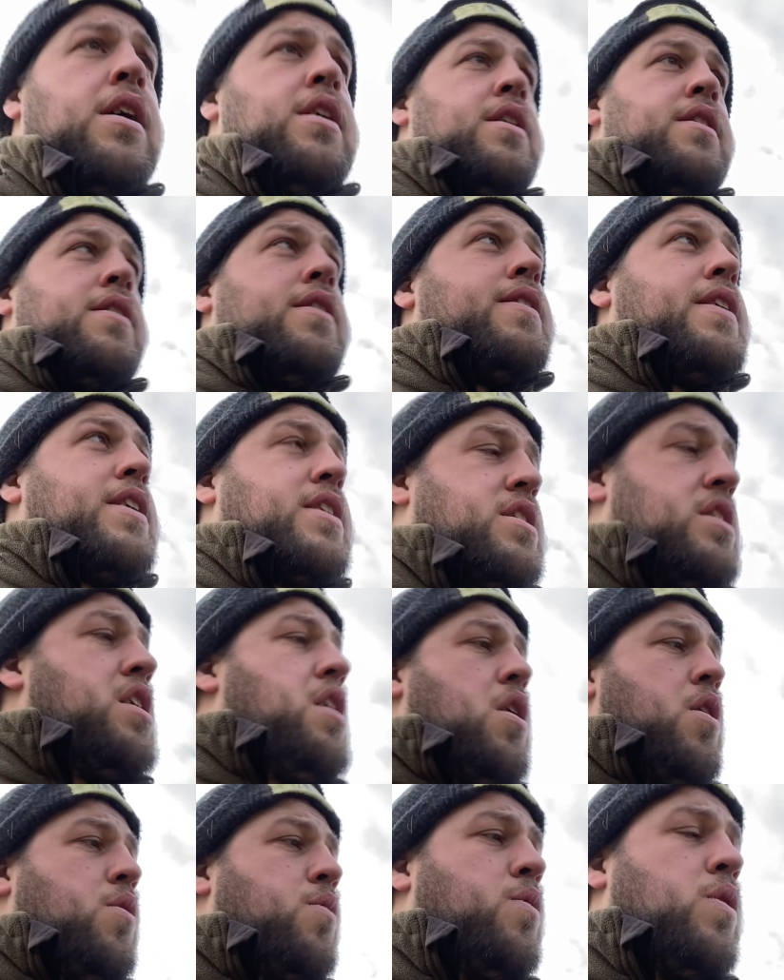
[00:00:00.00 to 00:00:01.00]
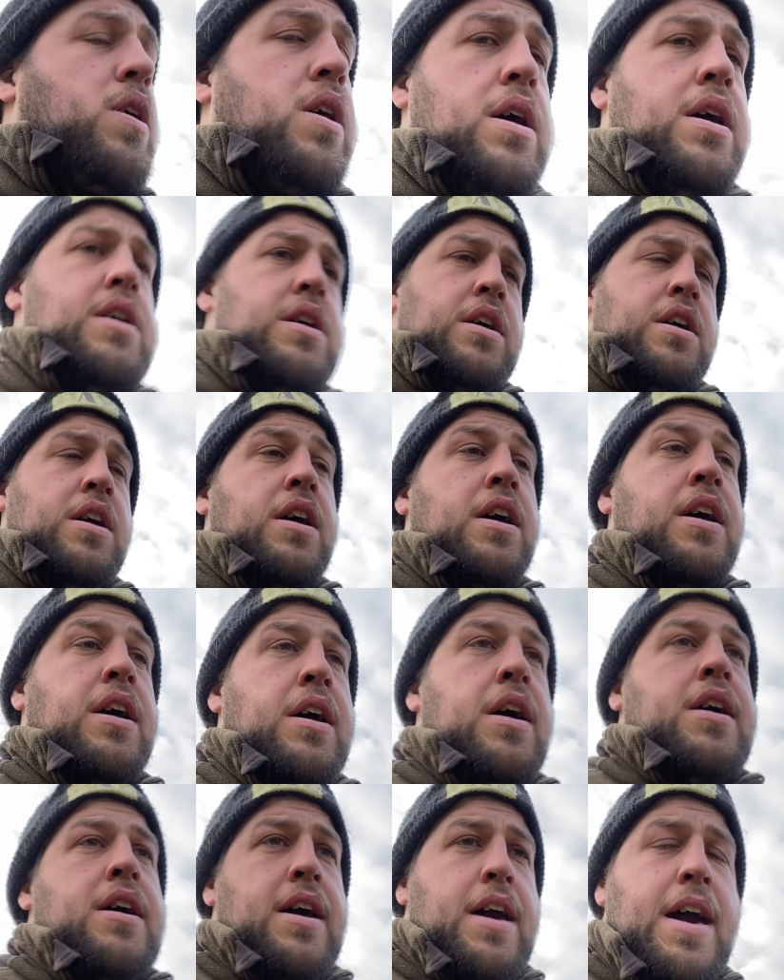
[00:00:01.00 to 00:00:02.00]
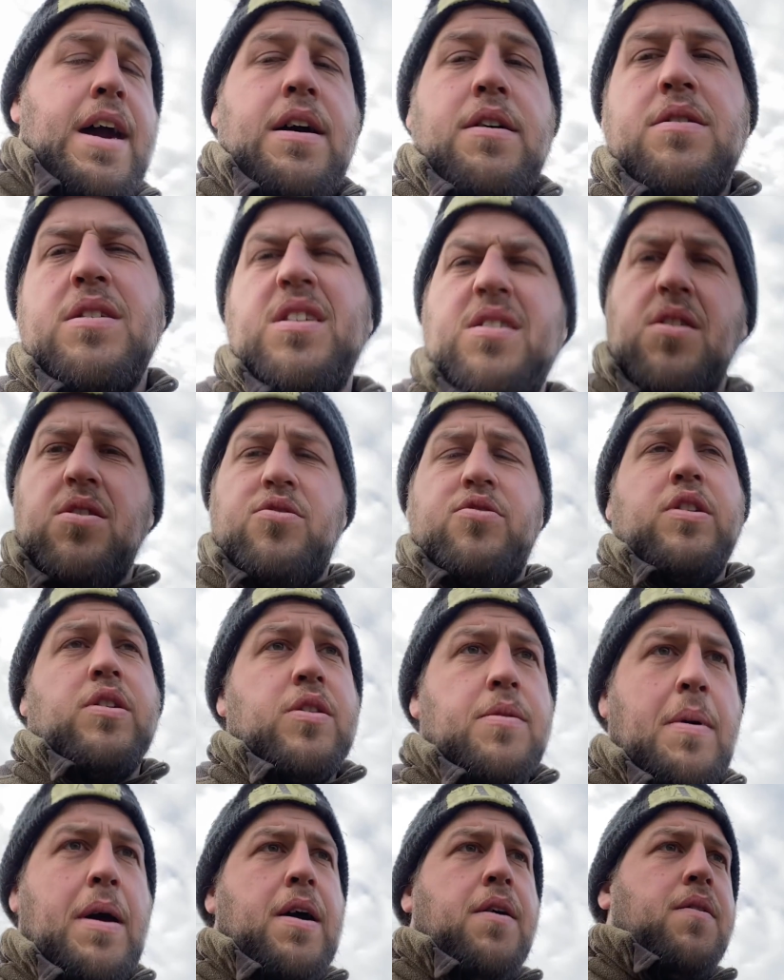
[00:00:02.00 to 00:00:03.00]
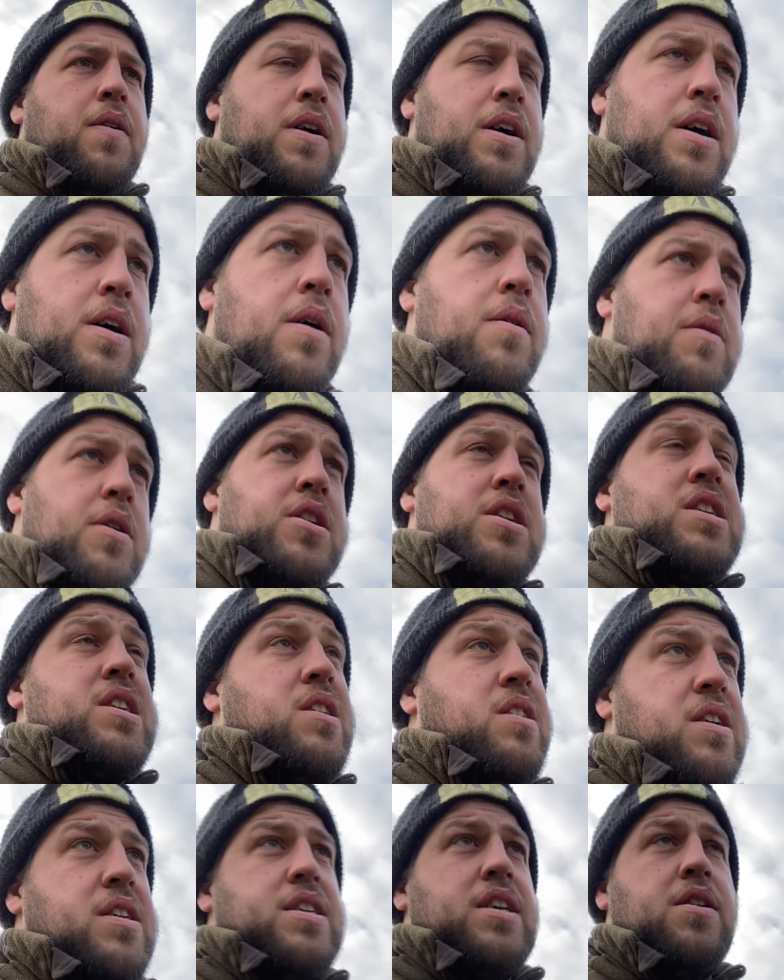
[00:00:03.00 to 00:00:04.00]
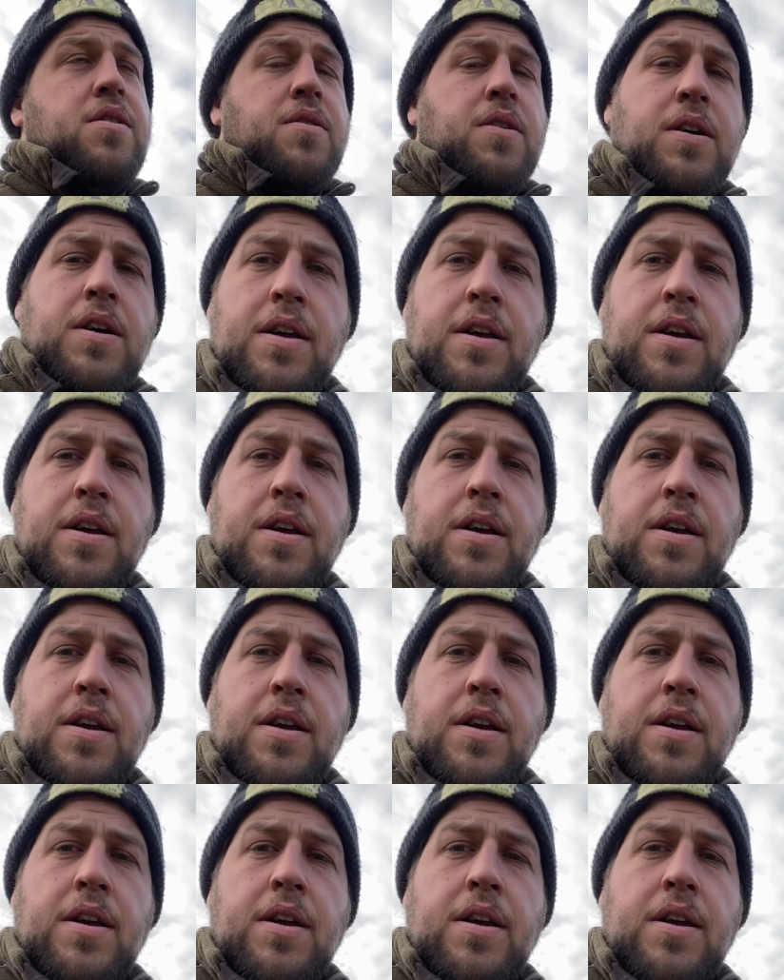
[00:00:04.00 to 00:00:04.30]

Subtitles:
that they do, else I've got to drill them out, which isn't ideal.